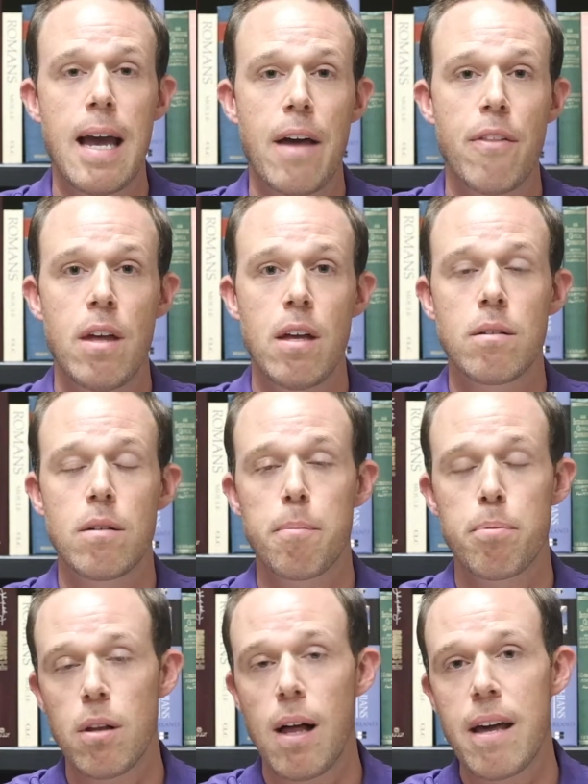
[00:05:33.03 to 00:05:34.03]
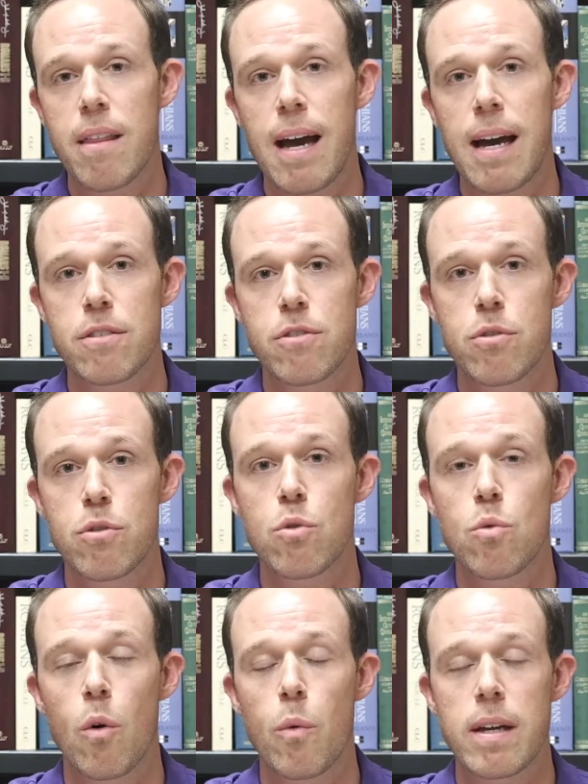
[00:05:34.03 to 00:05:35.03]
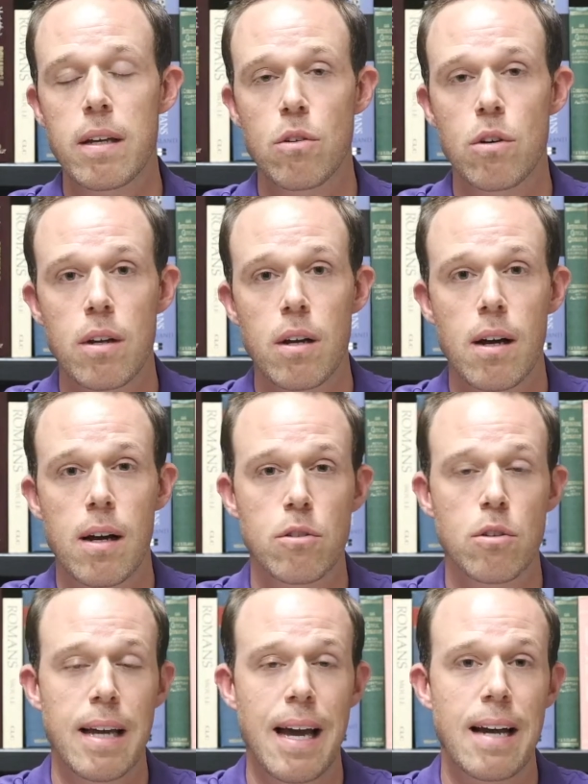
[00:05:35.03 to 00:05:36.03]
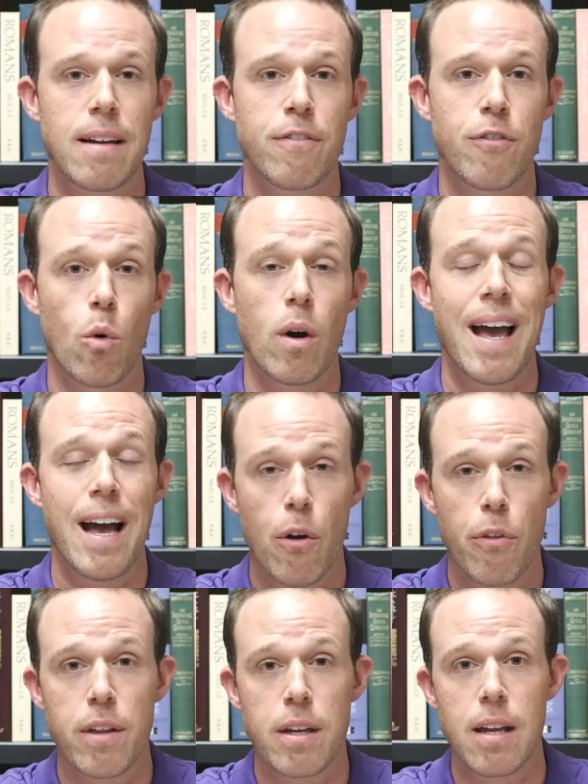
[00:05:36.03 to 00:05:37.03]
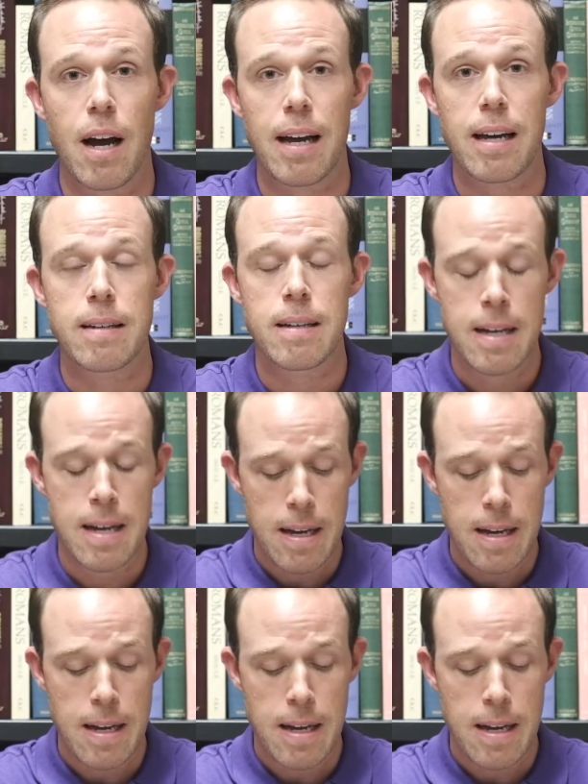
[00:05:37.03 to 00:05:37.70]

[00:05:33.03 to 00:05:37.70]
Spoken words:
and then apply that to what we can look at for a healthy diet.